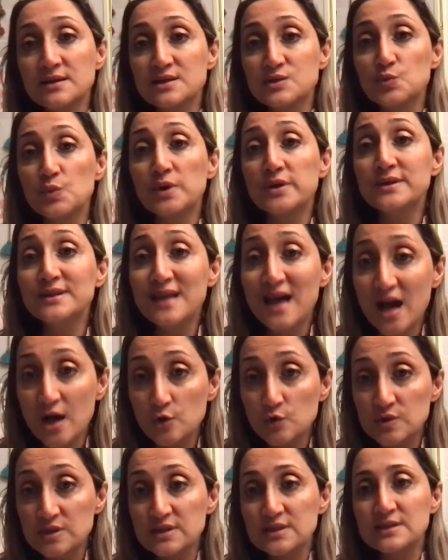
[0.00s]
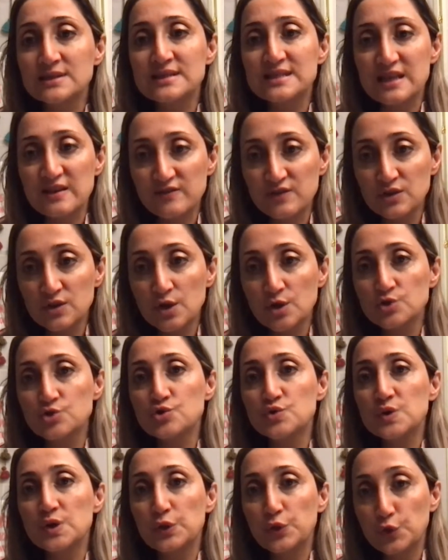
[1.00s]
is one thousand seven
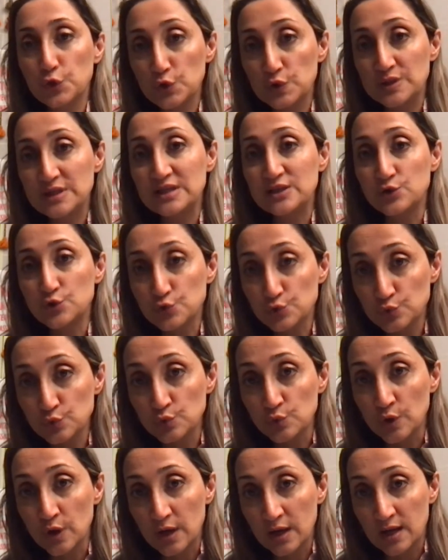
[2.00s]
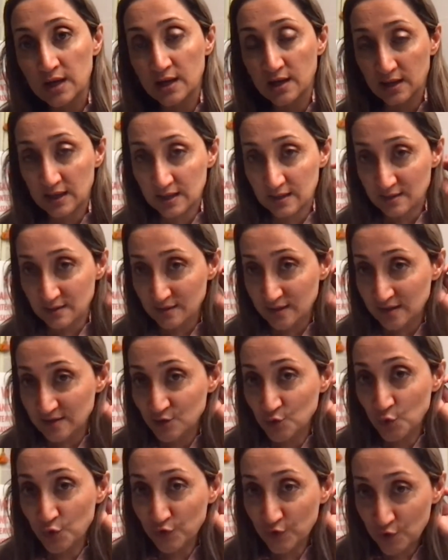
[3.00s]
hundred thirty-two.
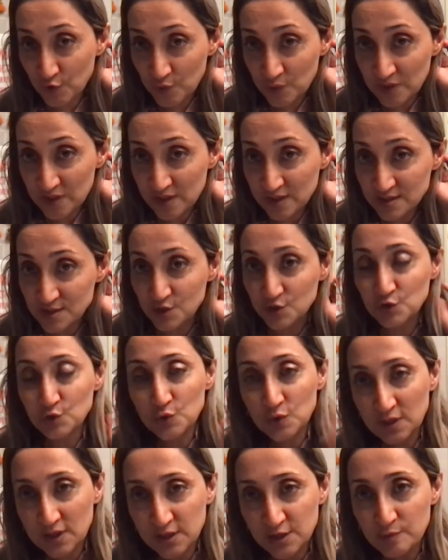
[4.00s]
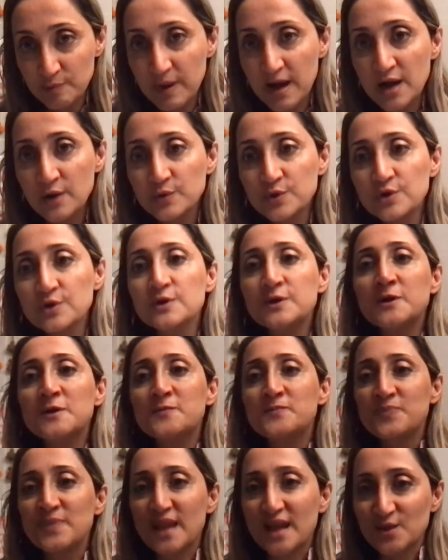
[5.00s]
And North Korea is a nuclear power,
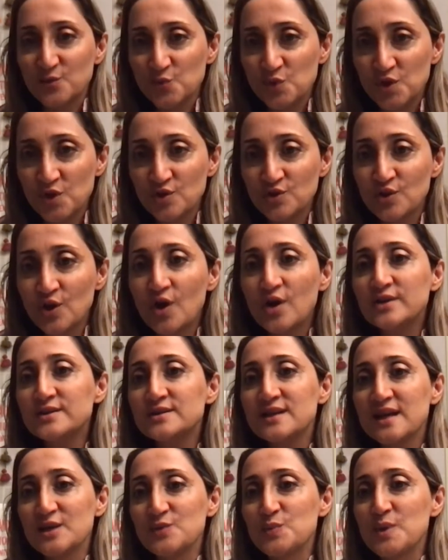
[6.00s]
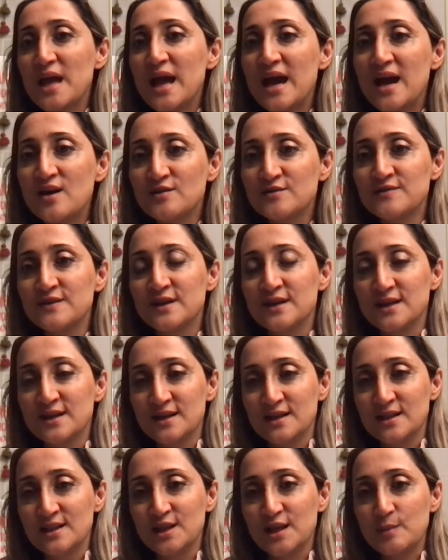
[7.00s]
and we are not, and we have
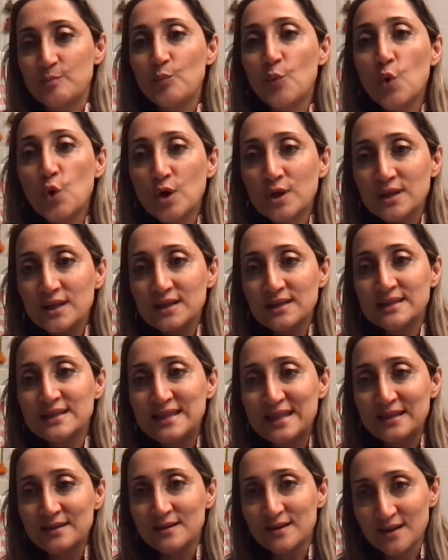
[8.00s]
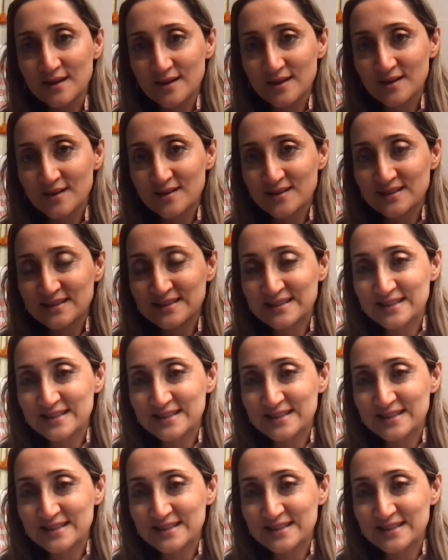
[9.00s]
like more than uh,